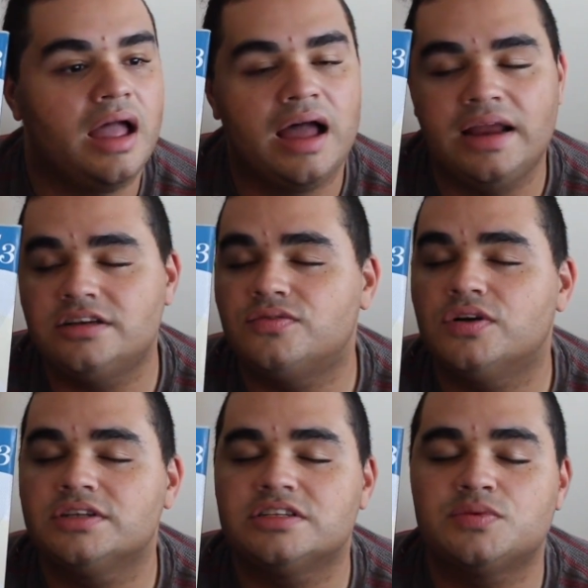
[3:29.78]
kind of
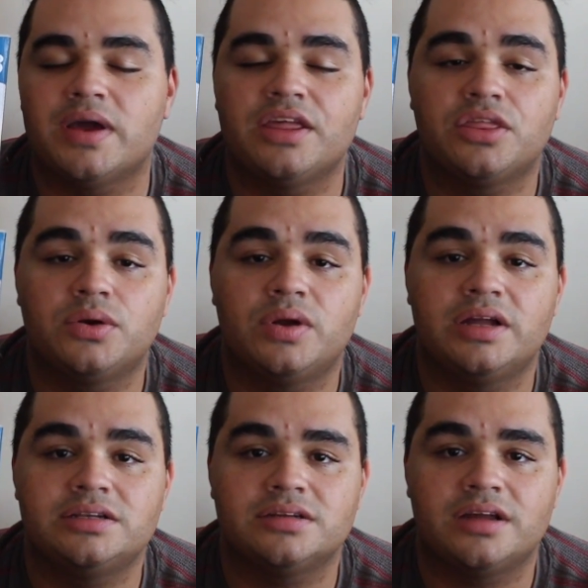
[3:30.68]
works his way through
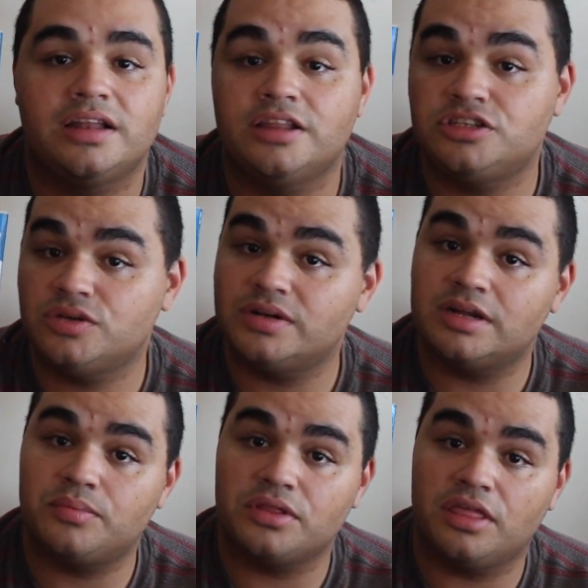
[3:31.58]
it, and the two end
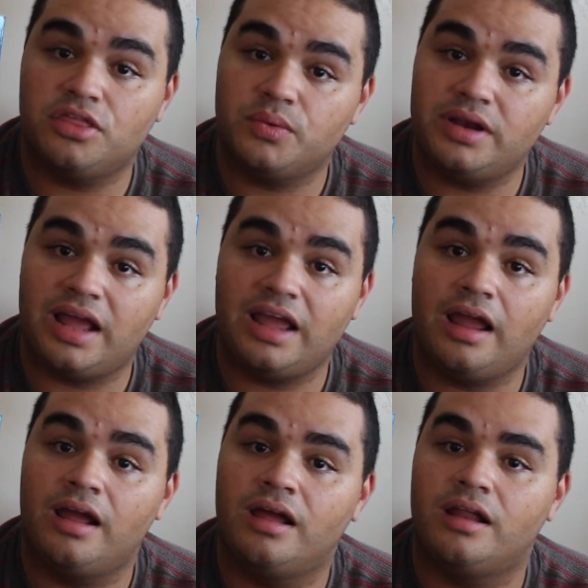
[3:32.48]
up with a three
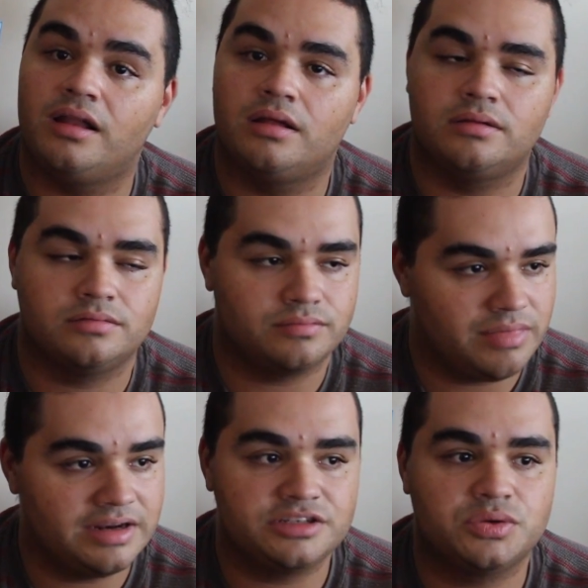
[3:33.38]
day
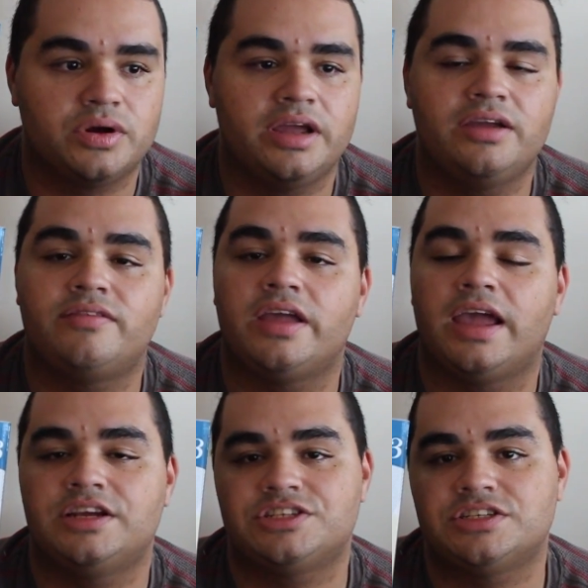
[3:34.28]
mandatory
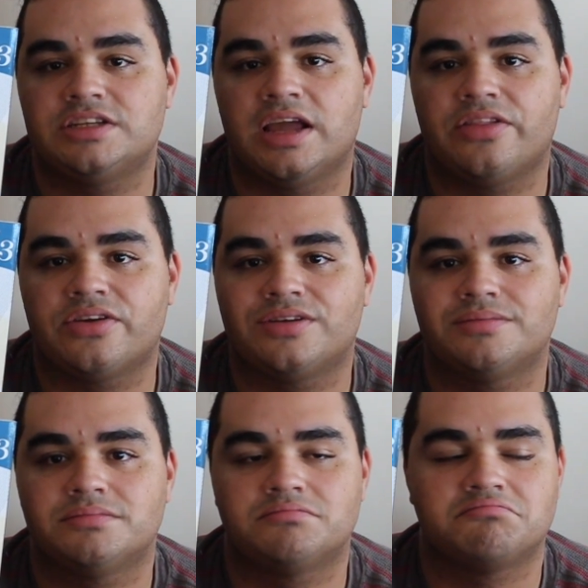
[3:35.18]
vacation together,
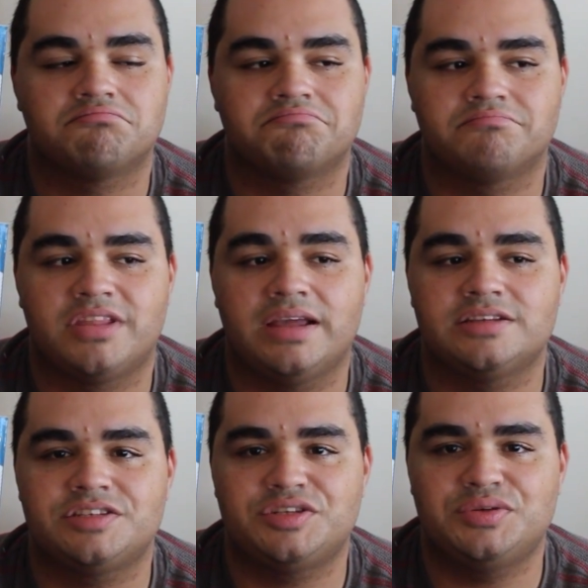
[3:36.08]

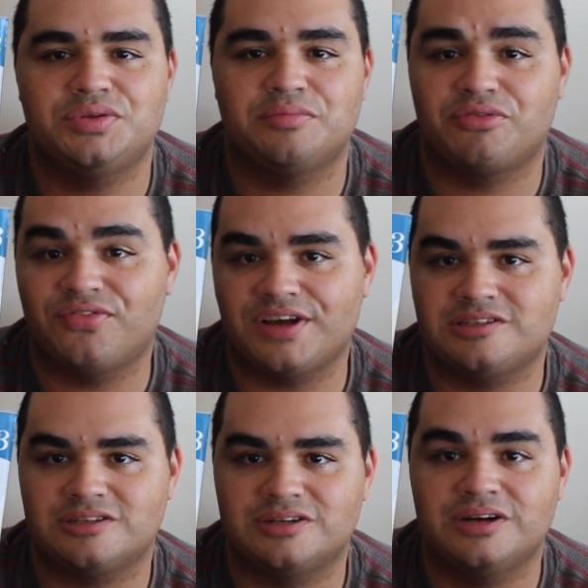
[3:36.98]
thanks to the
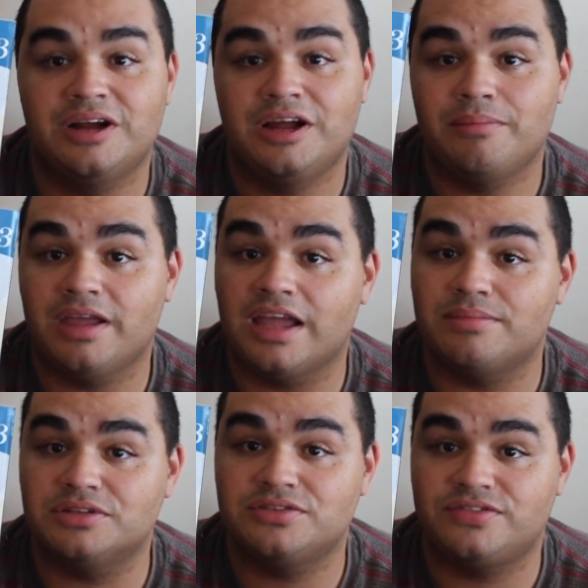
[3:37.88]
professor being
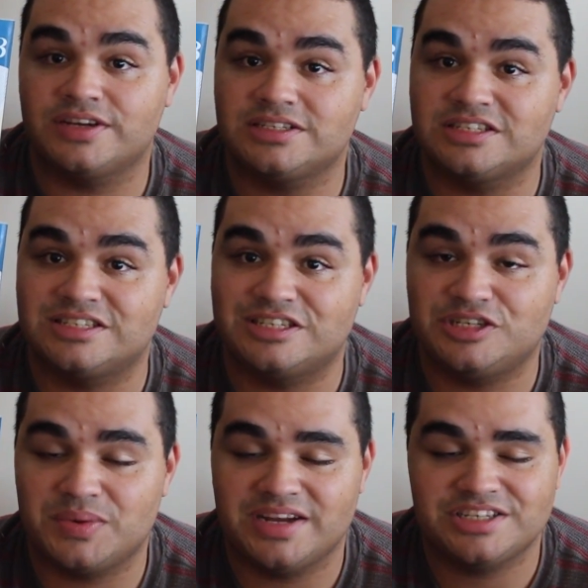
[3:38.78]
able to fix the
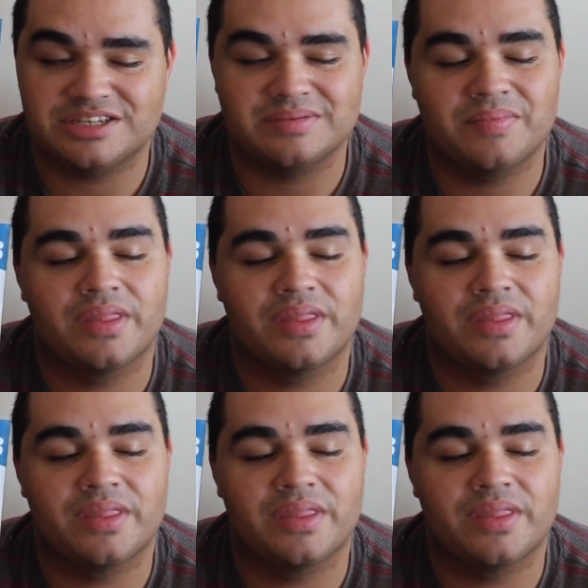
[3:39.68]
situation.